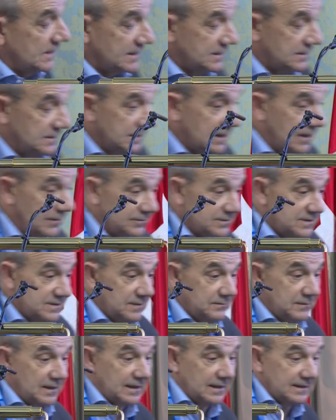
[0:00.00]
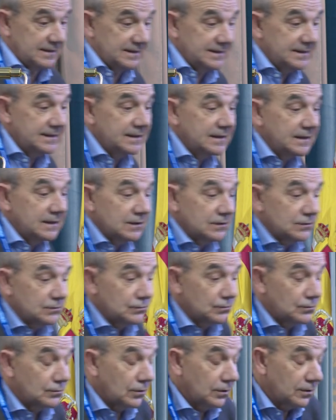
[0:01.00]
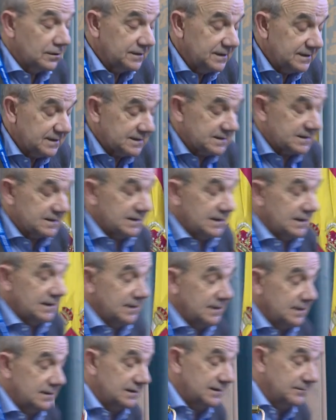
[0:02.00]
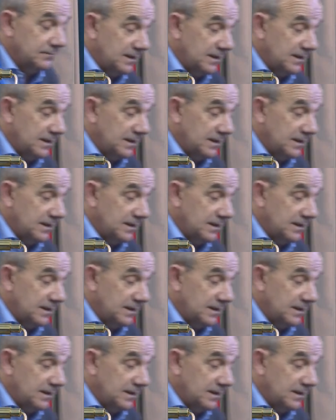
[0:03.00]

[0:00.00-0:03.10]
but now it's typically to call this the